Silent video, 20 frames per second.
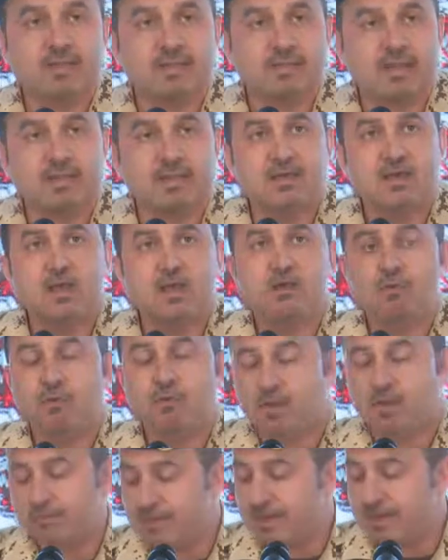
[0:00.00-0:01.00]
in order to
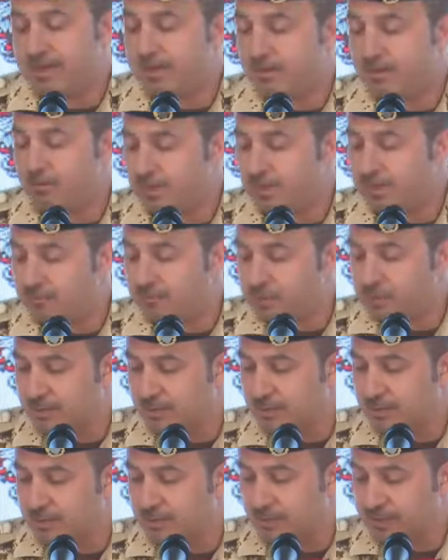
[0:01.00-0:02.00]
protect
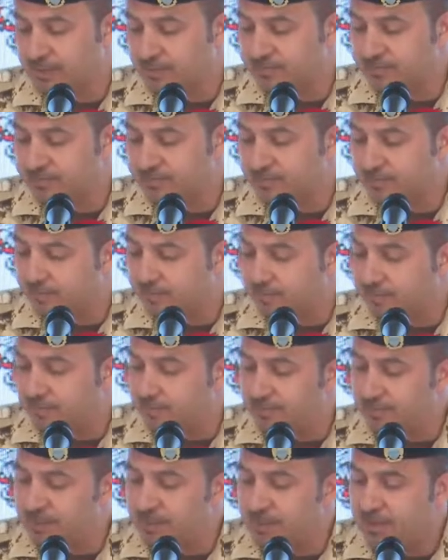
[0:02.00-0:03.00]
yourself, your
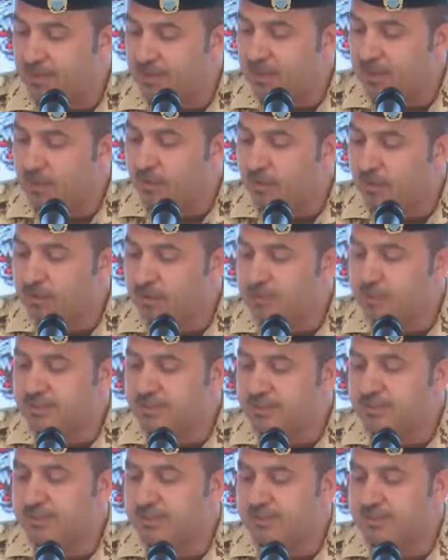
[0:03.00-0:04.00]
family, and your
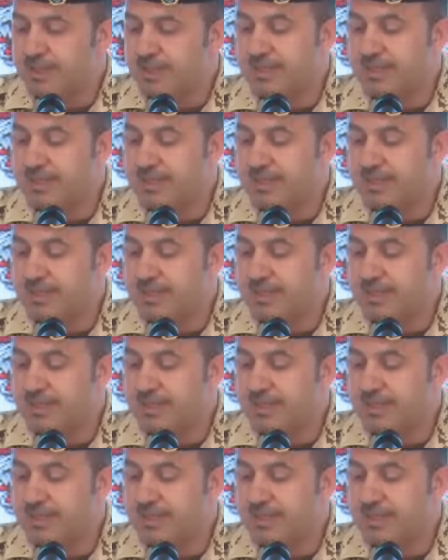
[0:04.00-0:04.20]
country.